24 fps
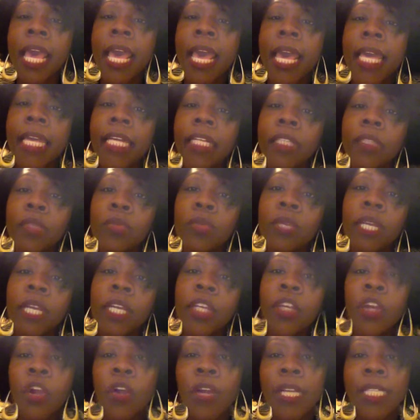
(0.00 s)

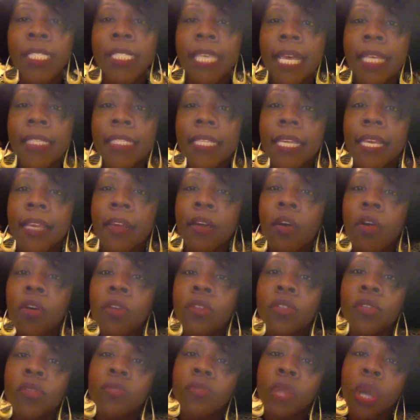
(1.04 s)
including urine testing,
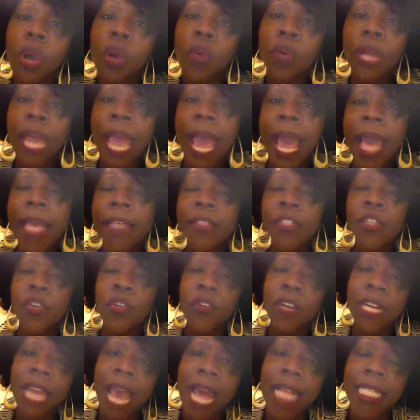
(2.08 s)
also known as
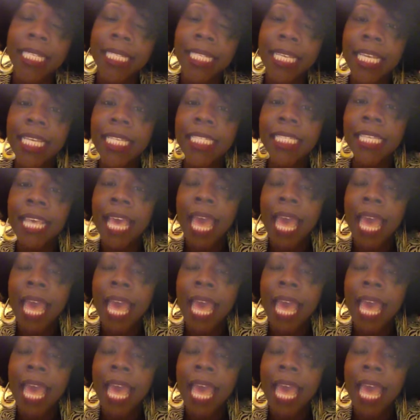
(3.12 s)
urinalysis,